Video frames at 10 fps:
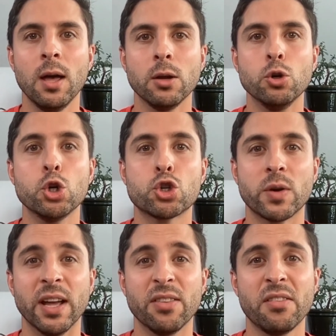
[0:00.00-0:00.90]

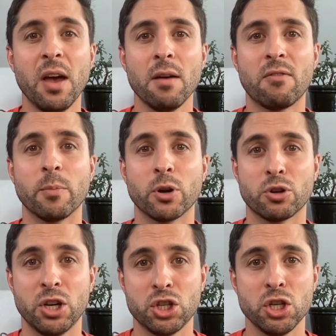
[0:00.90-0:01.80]
nutrients from your
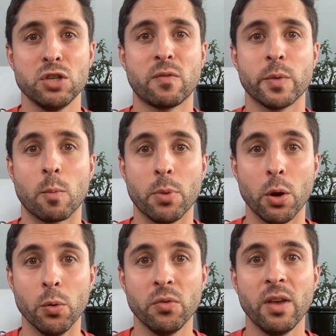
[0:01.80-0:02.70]
tissues, from your
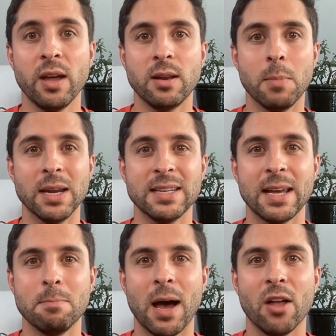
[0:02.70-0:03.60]
bones, to
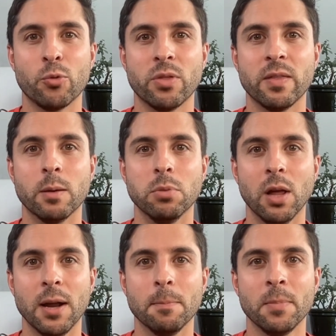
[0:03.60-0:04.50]
maintain balance within the
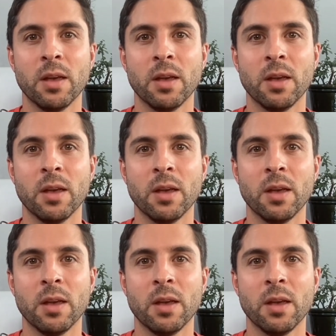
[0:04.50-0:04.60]
blood.